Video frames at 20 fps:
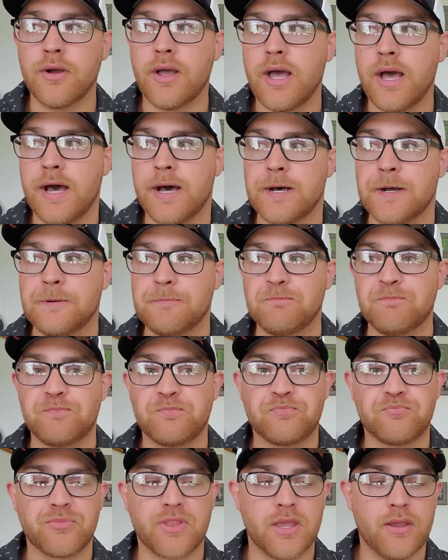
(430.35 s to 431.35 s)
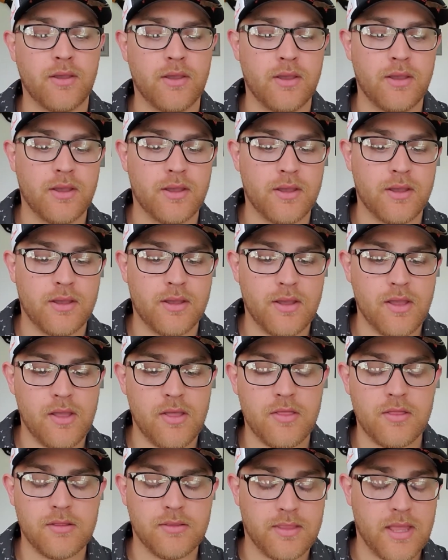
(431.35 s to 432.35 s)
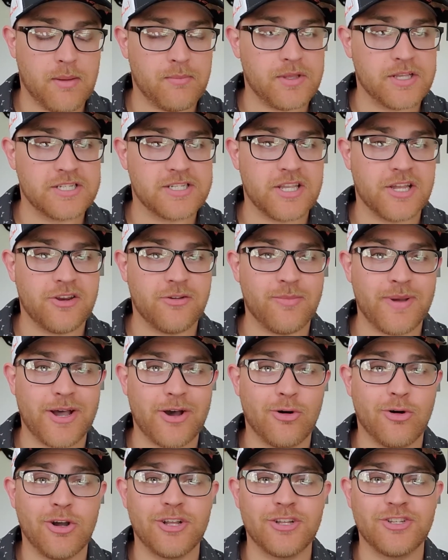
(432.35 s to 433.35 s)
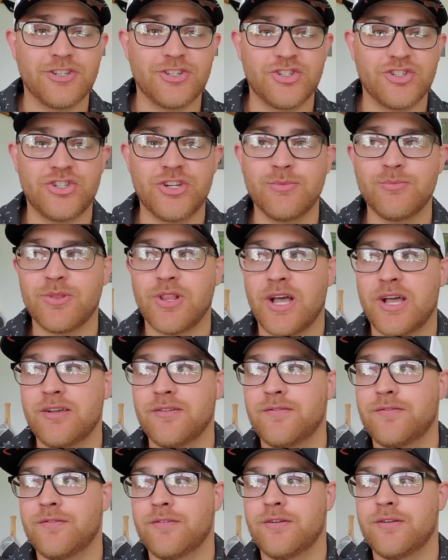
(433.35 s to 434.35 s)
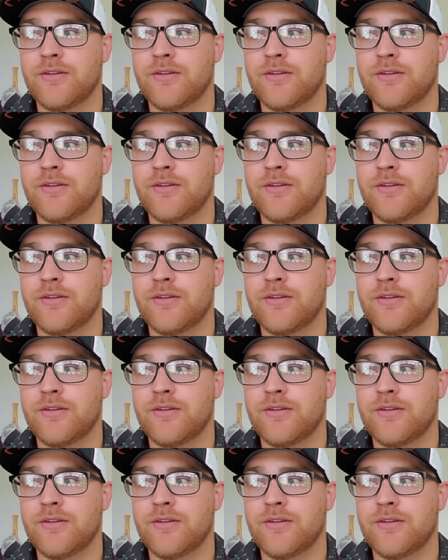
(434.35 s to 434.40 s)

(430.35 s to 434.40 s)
That being said, about gym life,